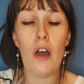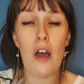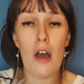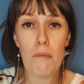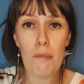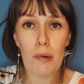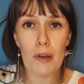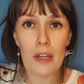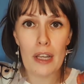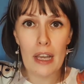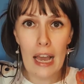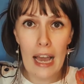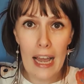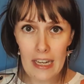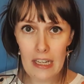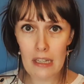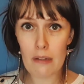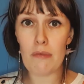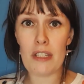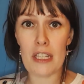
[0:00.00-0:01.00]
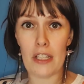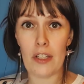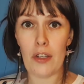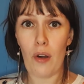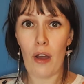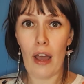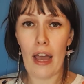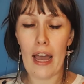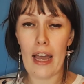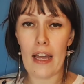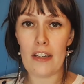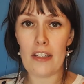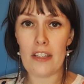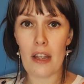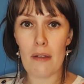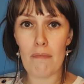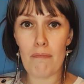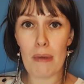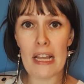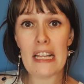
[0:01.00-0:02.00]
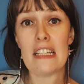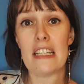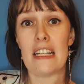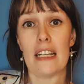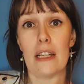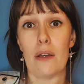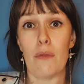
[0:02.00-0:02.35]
putting items in your hand and basically